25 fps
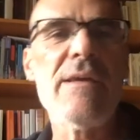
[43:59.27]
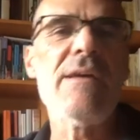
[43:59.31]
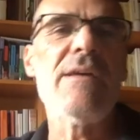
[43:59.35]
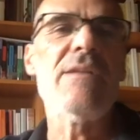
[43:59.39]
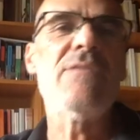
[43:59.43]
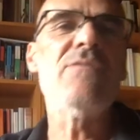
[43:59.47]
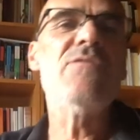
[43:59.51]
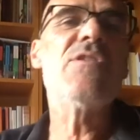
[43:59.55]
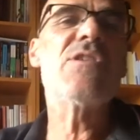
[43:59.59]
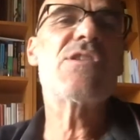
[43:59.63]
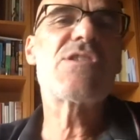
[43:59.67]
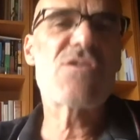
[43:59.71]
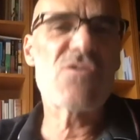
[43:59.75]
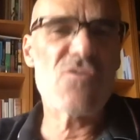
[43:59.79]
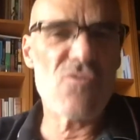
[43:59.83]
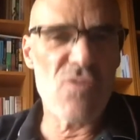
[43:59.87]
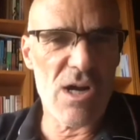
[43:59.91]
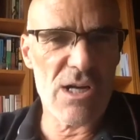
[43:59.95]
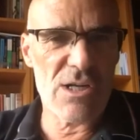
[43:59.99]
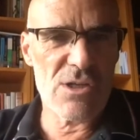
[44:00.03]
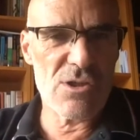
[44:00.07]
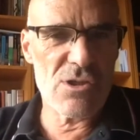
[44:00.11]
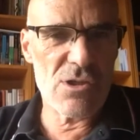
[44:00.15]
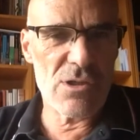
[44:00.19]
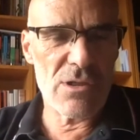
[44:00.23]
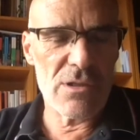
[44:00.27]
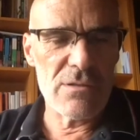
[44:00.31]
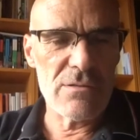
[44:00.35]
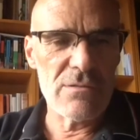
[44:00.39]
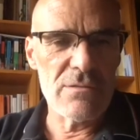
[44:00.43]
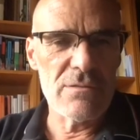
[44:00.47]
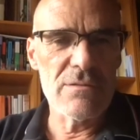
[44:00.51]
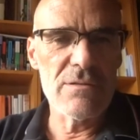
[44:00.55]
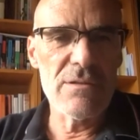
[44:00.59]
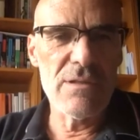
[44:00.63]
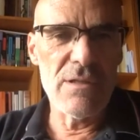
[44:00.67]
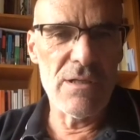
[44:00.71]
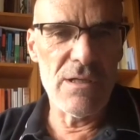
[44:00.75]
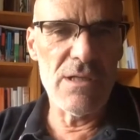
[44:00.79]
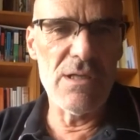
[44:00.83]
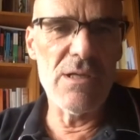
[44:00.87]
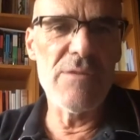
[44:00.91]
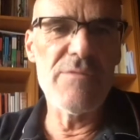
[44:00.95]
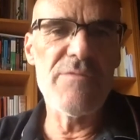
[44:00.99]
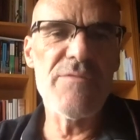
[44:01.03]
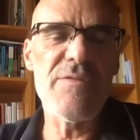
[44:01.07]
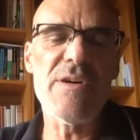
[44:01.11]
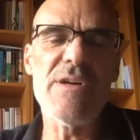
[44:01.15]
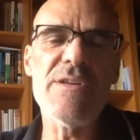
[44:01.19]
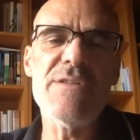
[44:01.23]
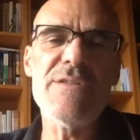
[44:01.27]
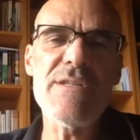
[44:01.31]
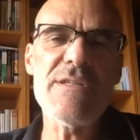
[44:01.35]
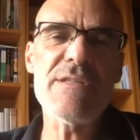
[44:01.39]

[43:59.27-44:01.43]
the structure of an